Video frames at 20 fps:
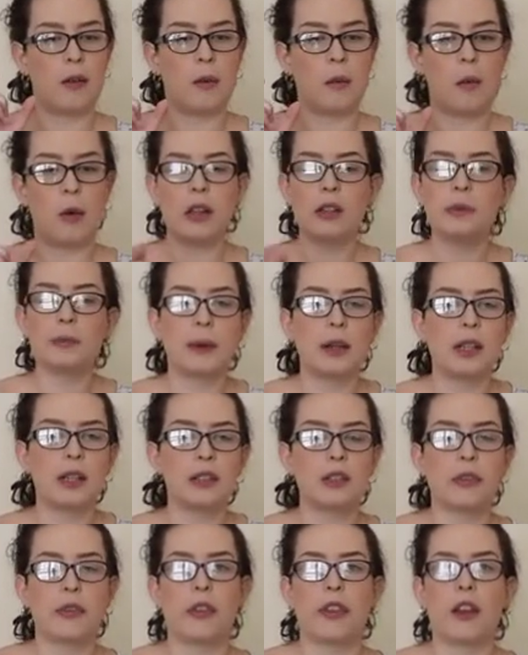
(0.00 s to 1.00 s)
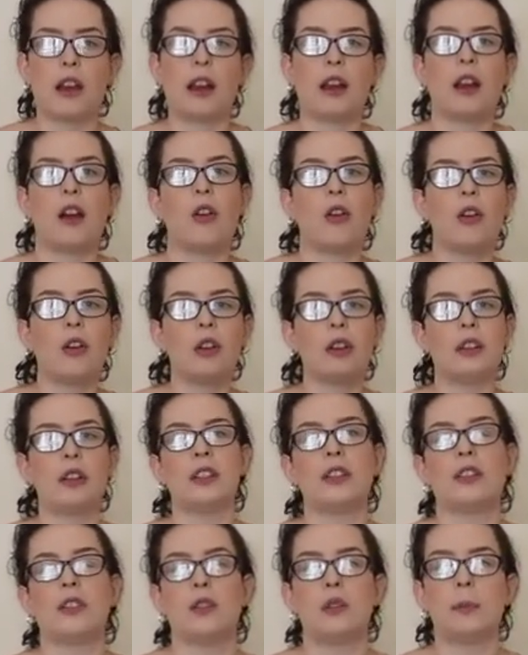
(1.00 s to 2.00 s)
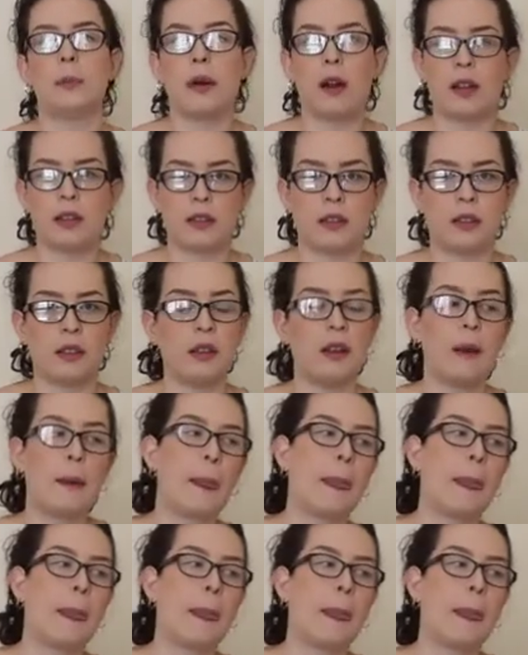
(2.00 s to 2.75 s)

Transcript: one part of the day only to do buzzing,